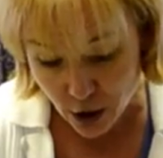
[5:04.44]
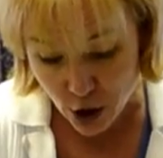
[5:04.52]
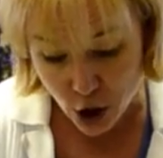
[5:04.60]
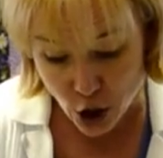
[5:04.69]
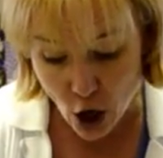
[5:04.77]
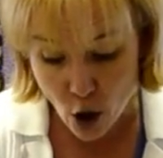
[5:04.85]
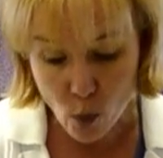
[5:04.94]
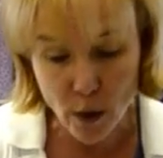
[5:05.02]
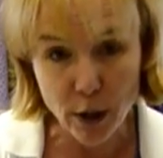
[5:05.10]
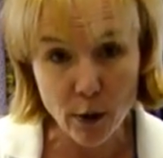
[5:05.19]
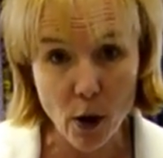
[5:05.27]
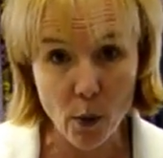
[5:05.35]
to show when
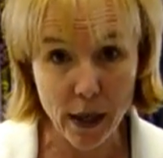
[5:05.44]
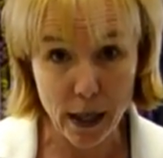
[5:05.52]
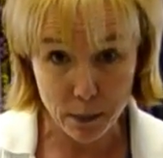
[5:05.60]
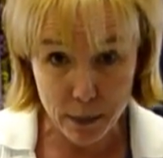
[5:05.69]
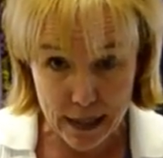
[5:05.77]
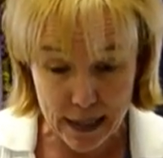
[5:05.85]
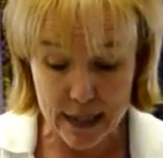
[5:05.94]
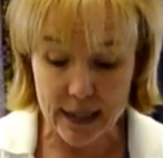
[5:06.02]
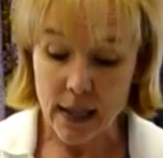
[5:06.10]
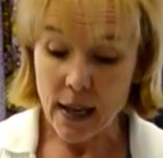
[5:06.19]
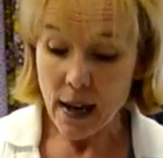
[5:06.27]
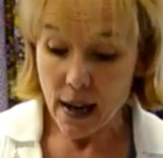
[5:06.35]
you go in and piece
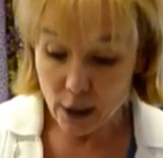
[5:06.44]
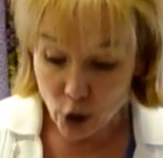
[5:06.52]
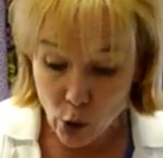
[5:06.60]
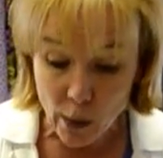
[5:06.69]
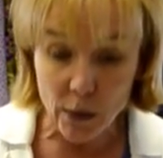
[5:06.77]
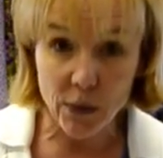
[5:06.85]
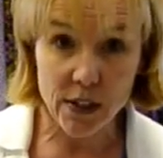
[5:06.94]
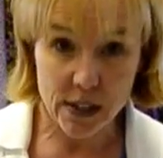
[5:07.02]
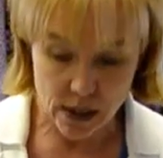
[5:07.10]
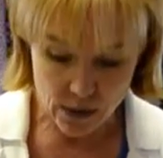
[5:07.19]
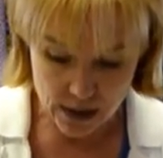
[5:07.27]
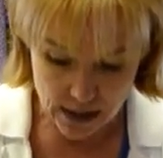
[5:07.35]
and quilt this
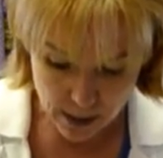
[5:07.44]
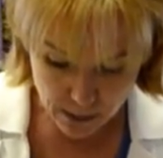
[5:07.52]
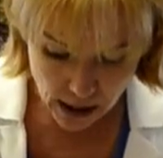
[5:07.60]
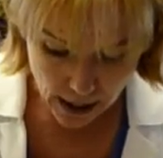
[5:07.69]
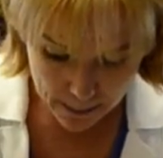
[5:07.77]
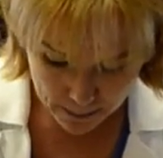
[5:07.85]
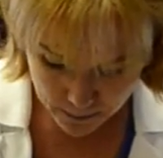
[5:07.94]
at the same time.